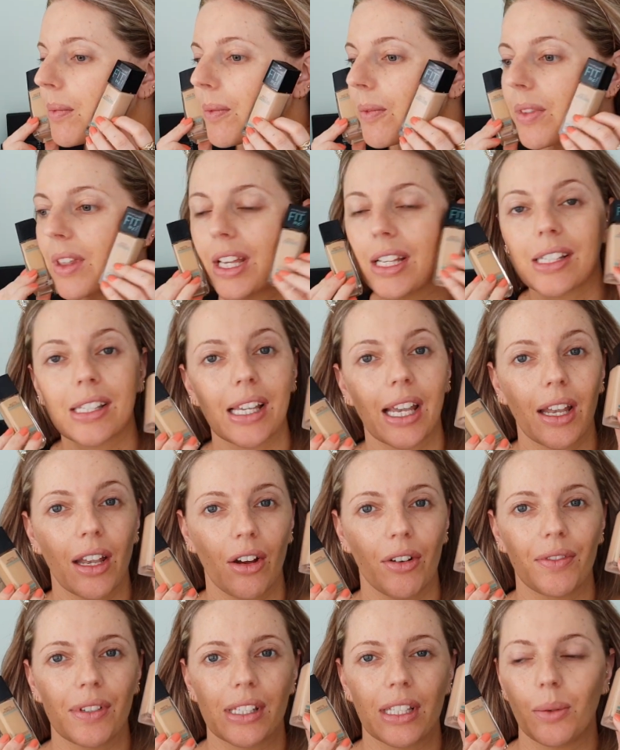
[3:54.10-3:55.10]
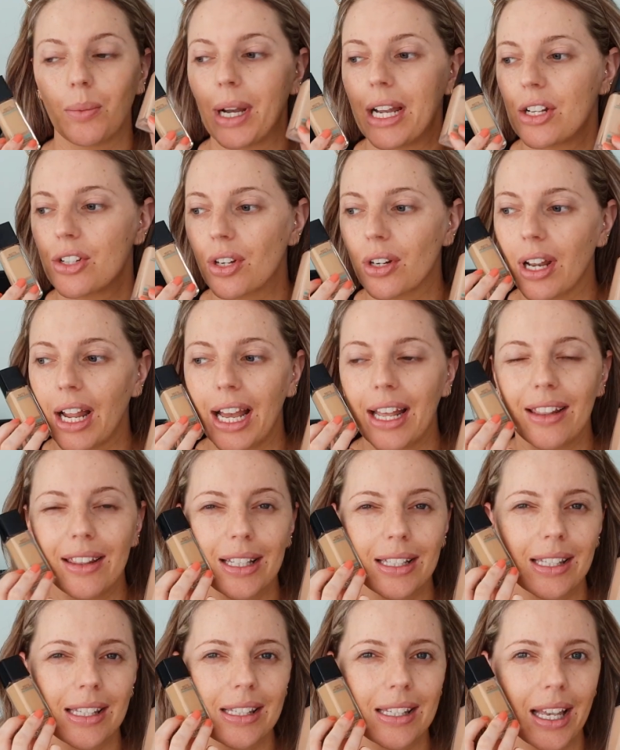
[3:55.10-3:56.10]
that's like obviously way too light and
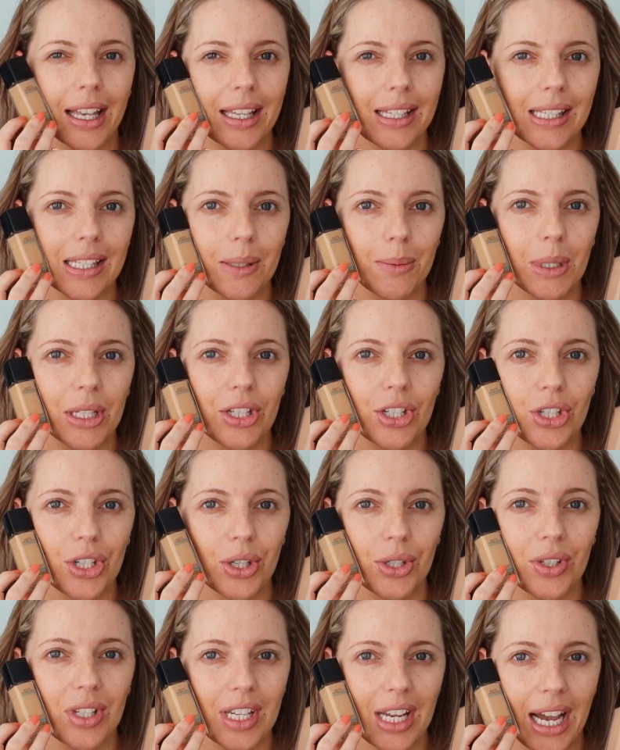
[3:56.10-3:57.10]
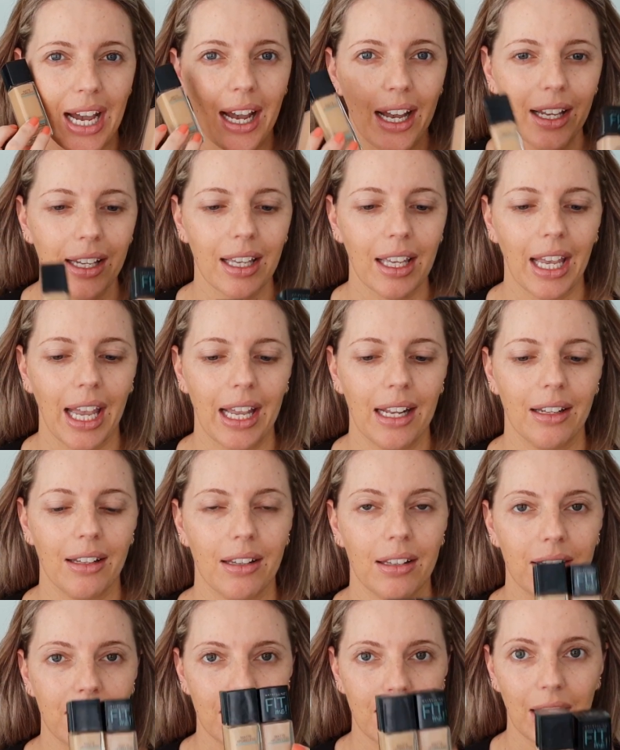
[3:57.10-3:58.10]
this is like a smidge too dark, and
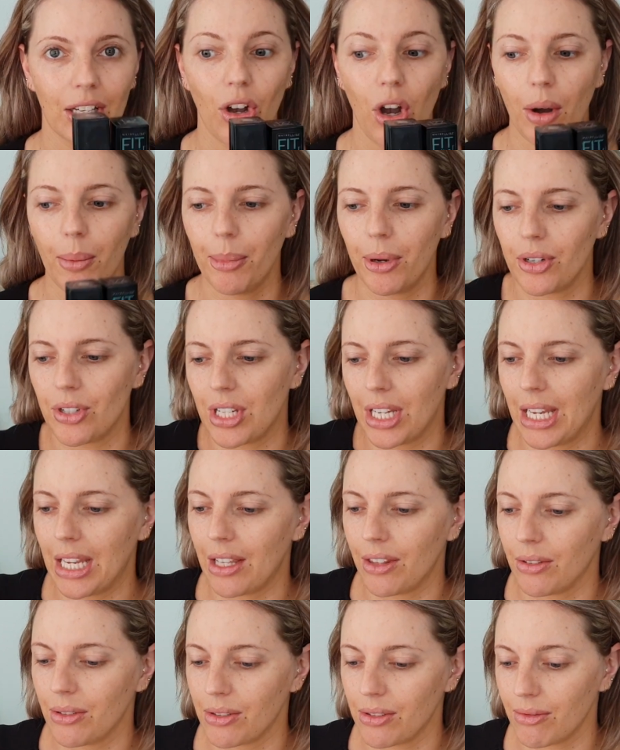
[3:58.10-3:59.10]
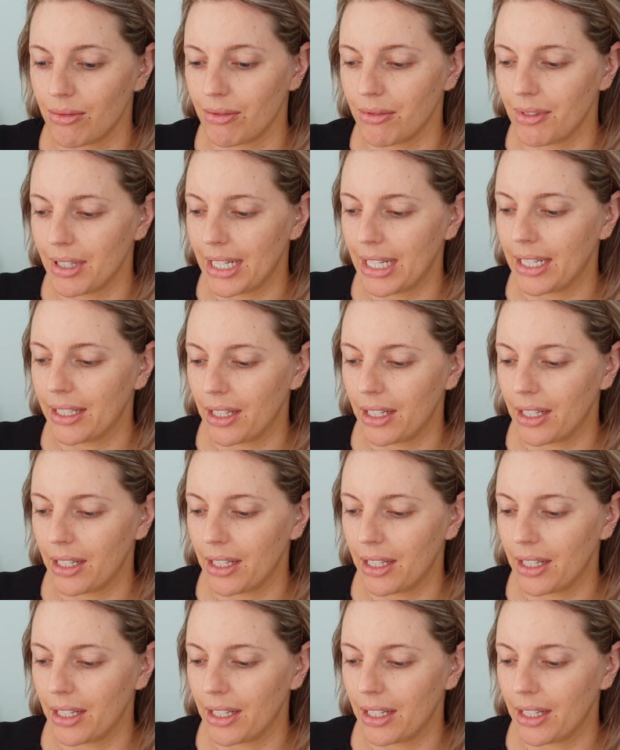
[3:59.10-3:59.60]
the combo together is really